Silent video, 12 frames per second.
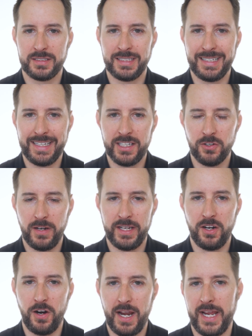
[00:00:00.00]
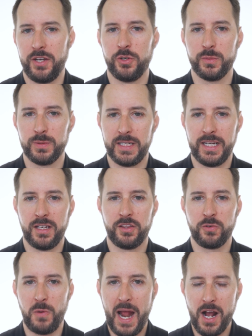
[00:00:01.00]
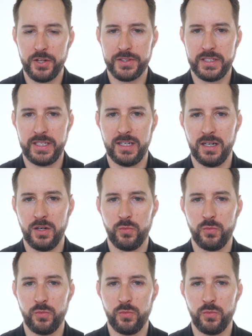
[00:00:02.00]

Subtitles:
and iterate our annual plan throughout the year